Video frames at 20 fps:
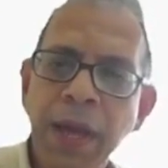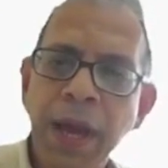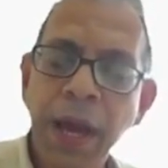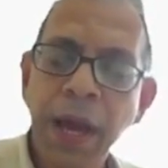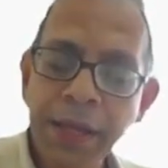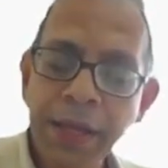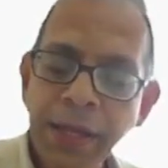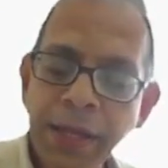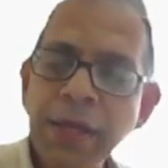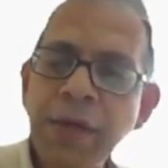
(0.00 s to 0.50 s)

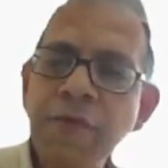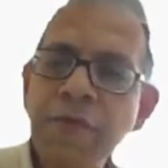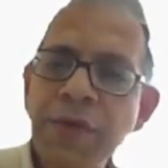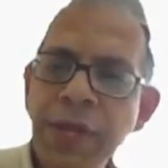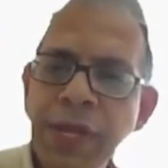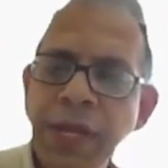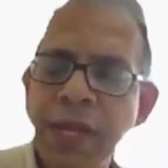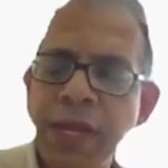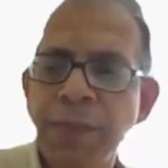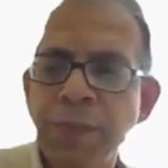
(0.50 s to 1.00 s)
Another
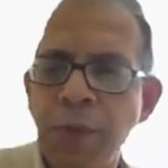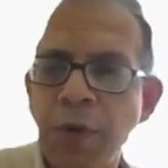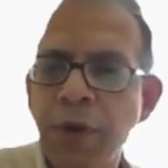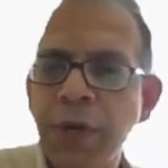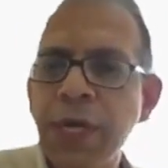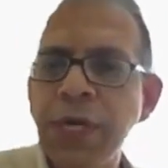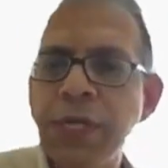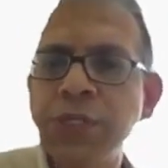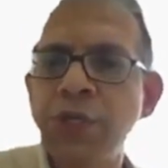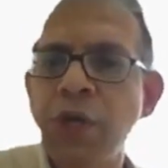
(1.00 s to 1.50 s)
very
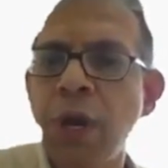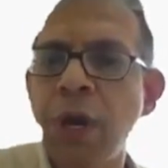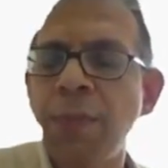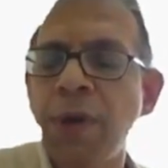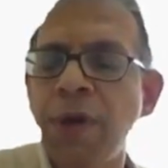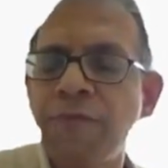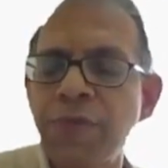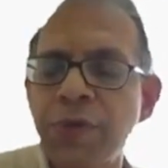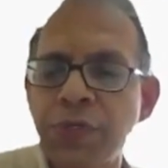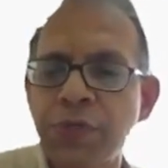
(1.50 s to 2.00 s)
important job
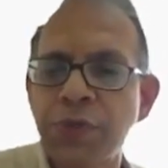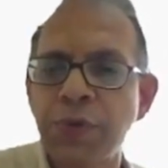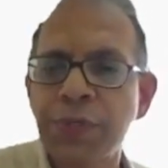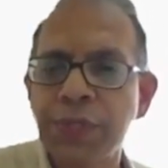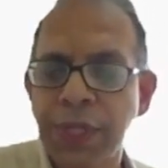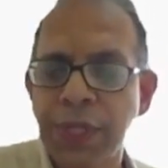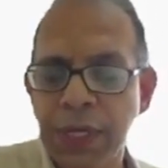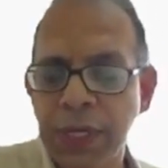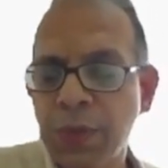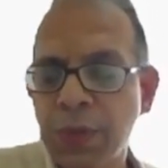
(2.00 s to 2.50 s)
of the
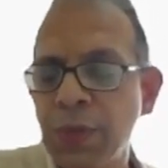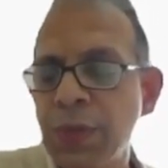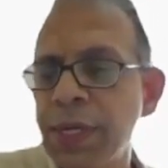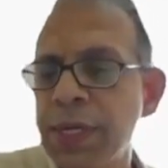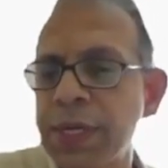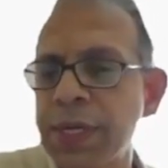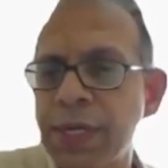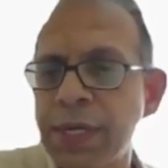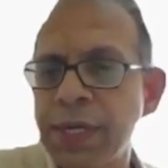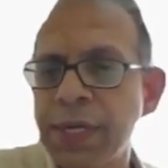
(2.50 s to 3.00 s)
source
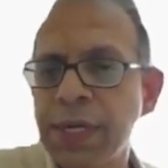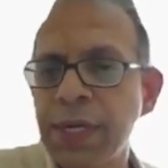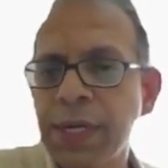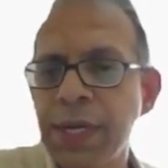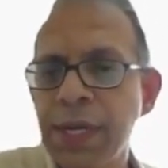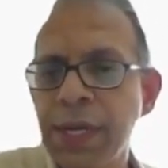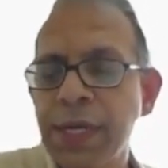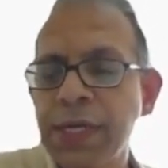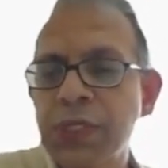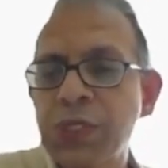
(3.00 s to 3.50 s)
encoder
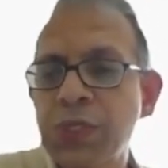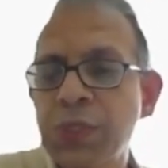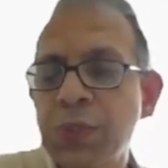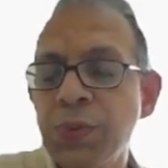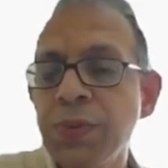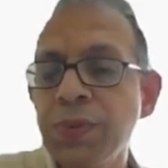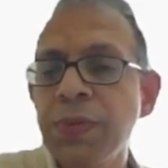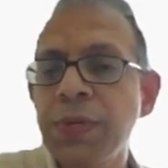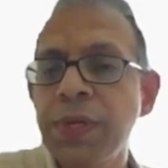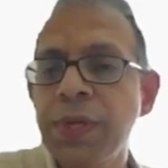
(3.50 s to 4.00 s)
is
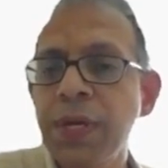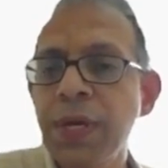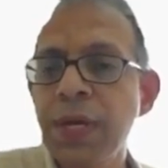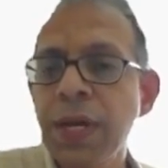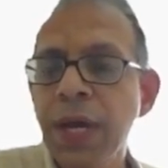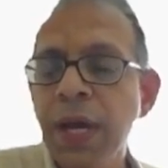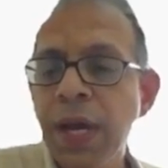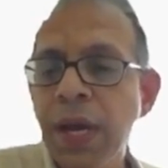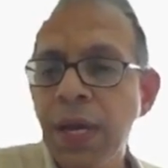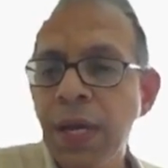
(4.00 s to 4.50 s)
to
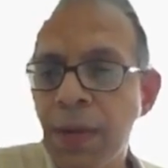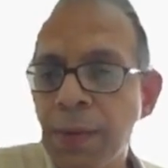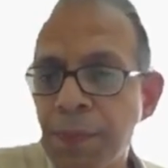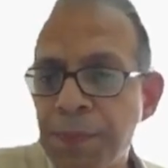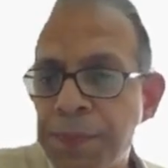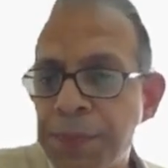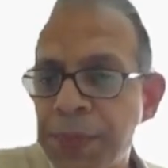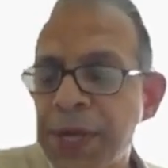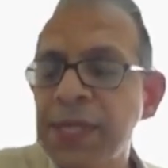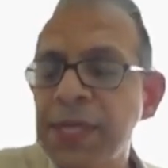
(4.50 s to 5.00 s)

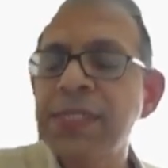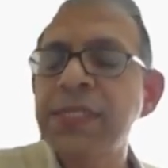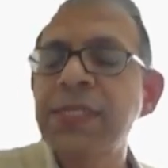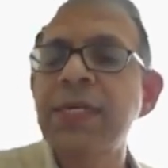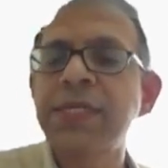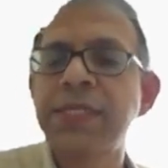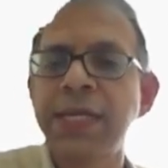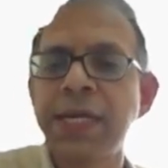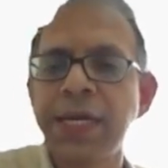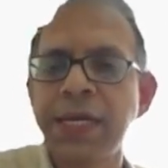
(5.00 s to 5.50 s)
compress
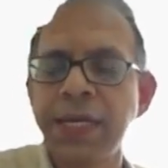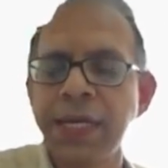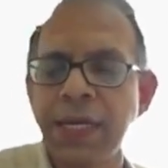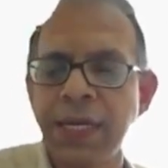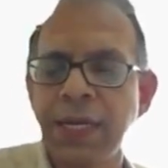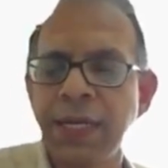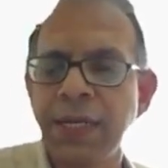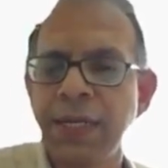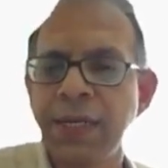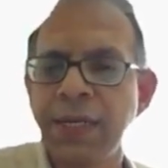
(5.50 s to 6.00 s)
the
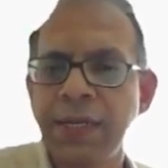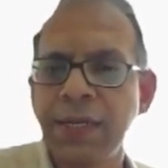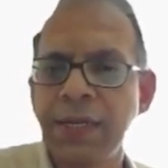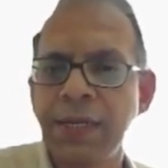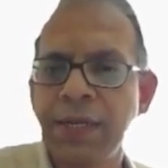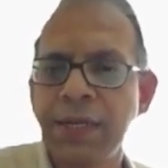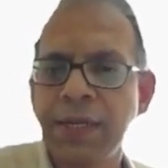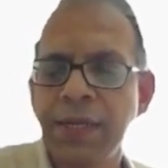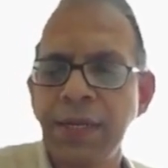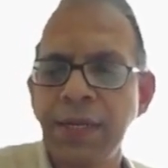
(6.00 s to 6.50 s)
signal
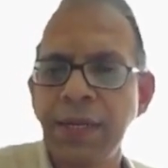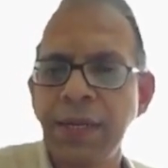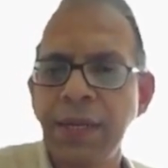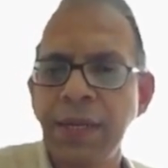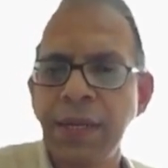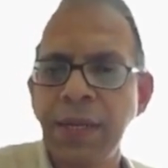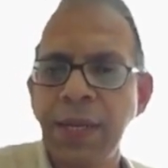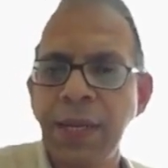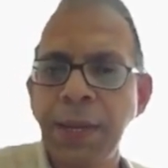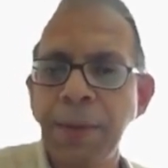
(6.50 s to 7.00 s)

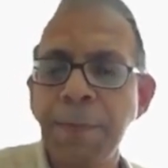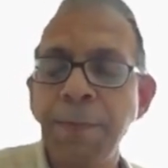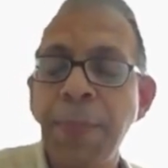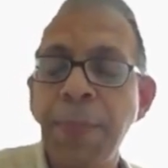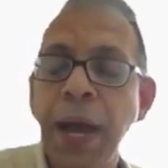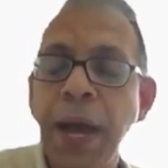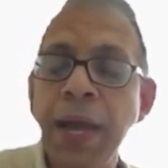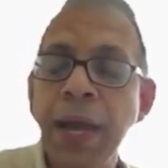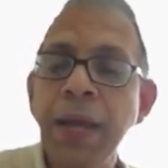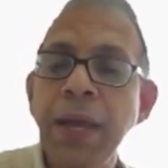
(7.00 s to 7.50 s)

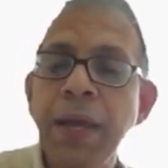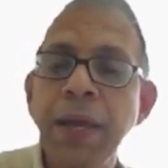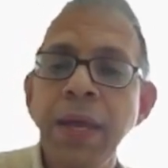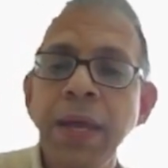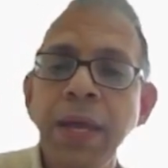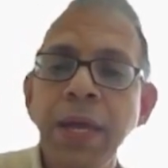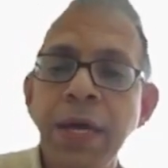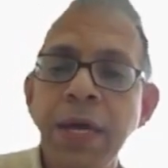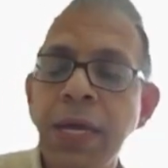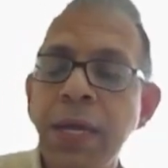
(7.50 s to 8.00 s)
by
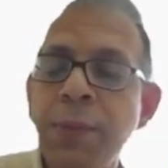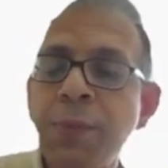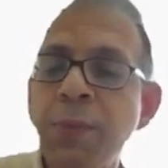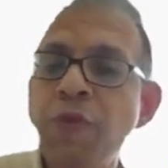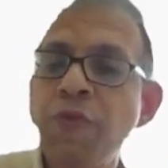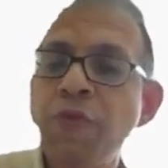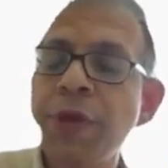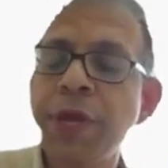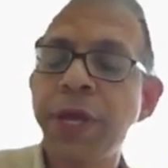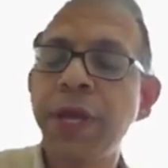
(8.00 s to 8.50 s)

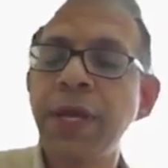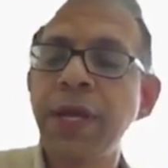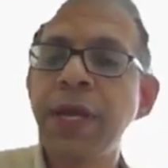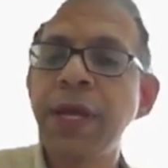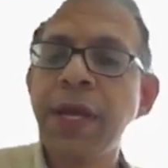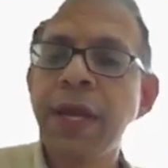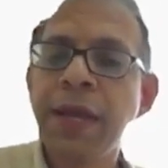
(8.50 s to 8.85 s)
removing